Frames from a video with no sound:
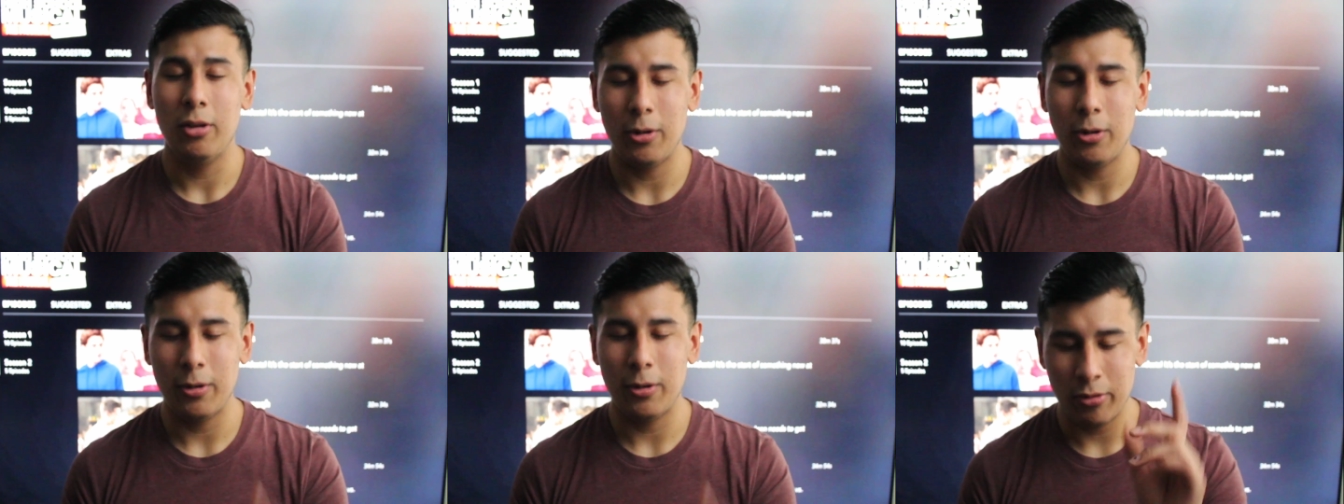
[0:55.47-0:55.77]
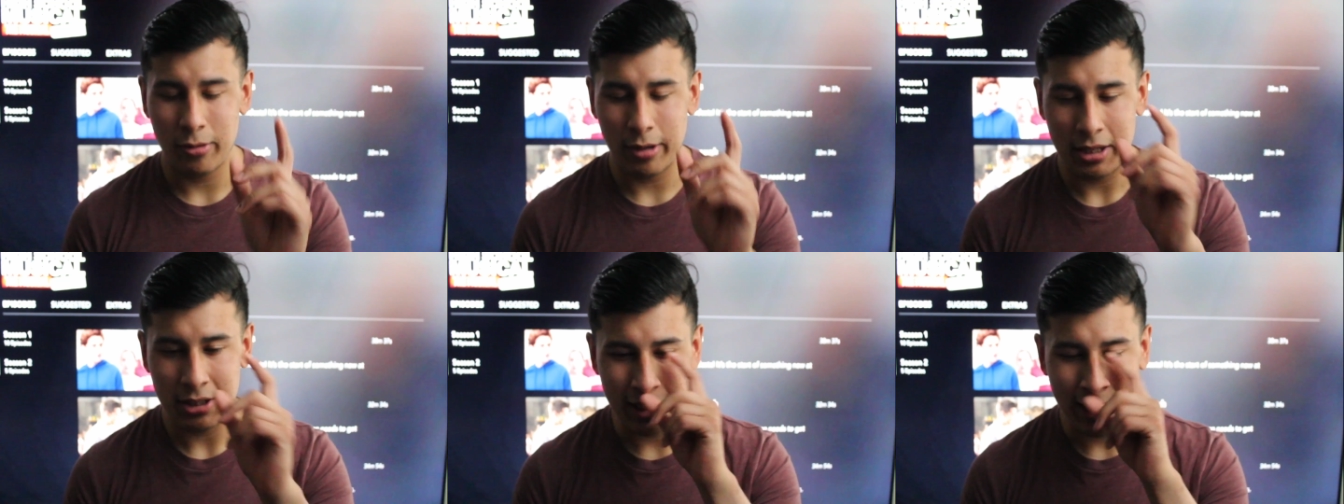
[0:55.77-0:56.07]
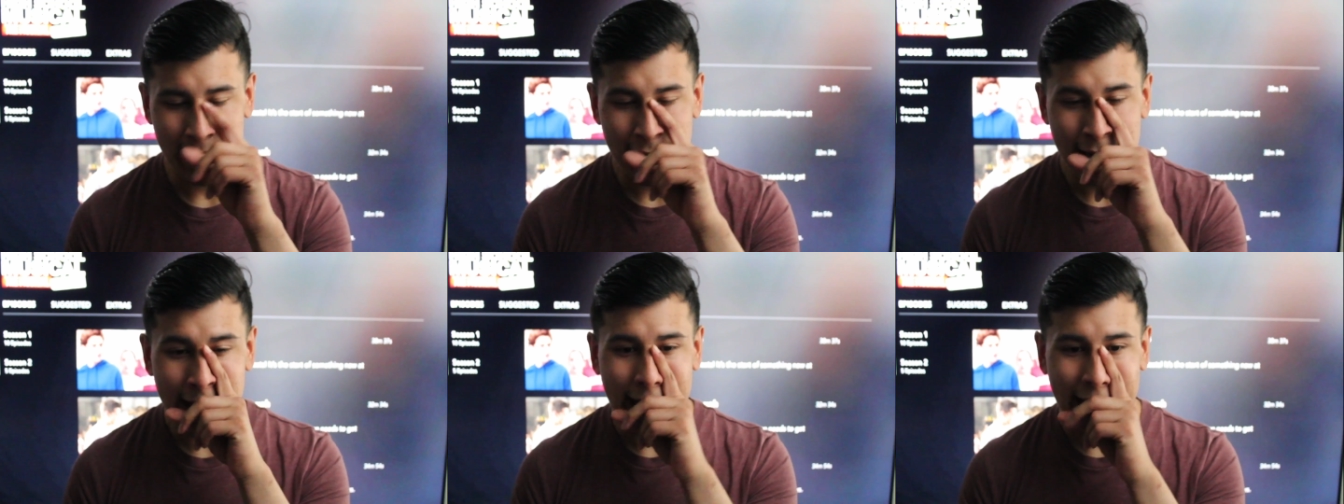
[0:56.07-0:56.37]
scratch that.
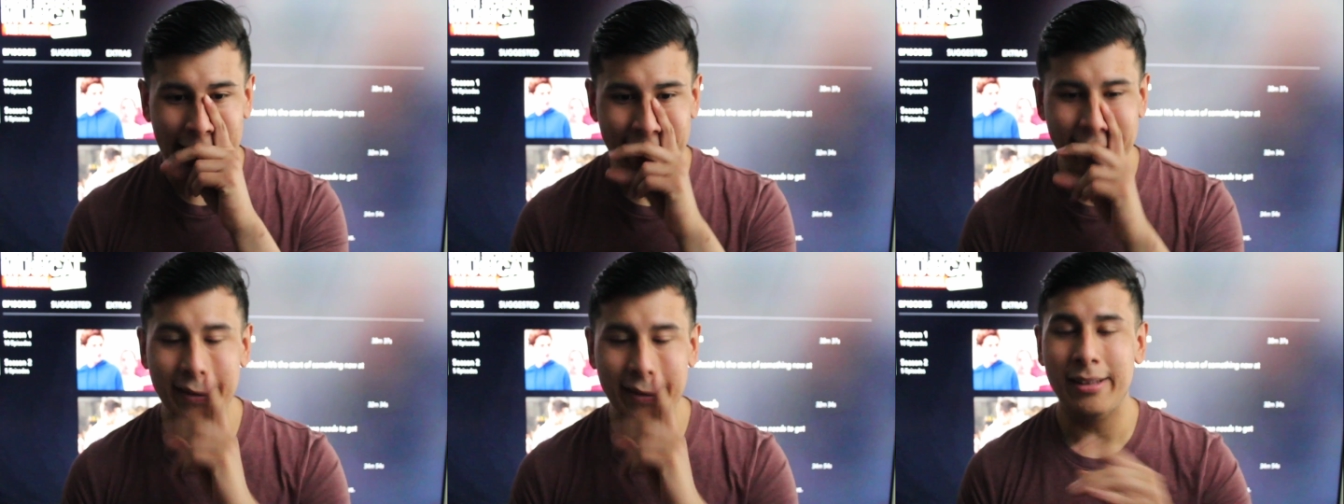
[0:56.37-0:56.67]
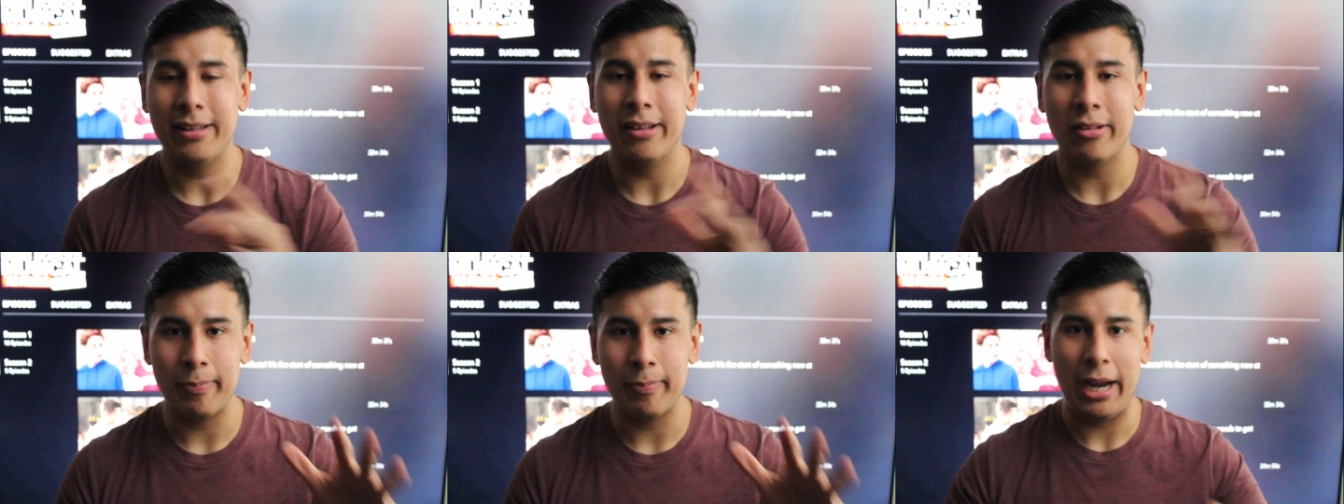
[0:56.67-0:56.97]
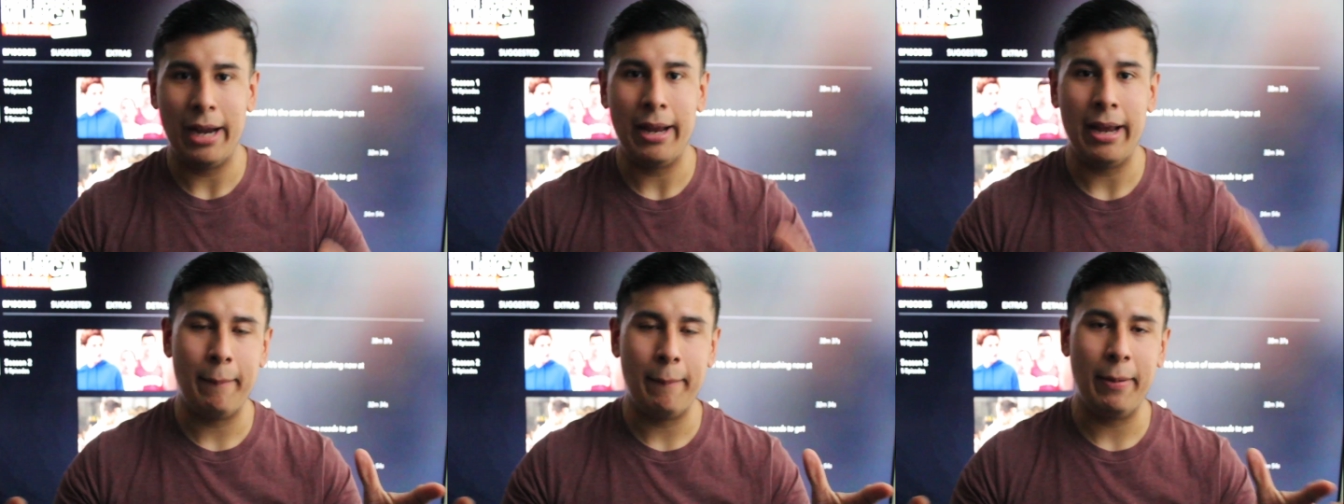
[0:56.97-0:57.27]
I think this might
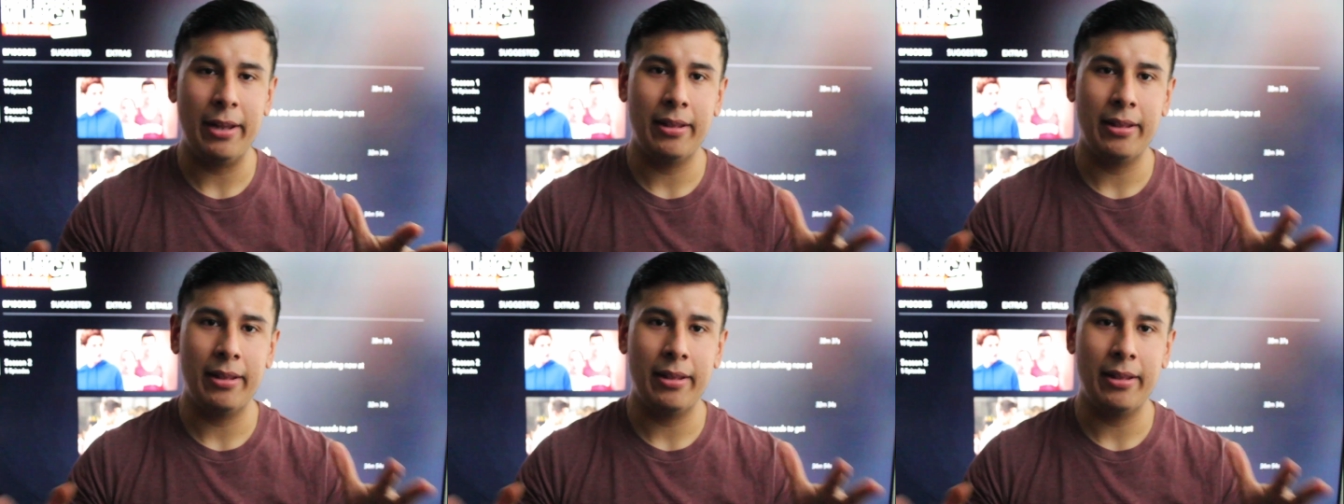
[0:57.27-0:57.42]
have been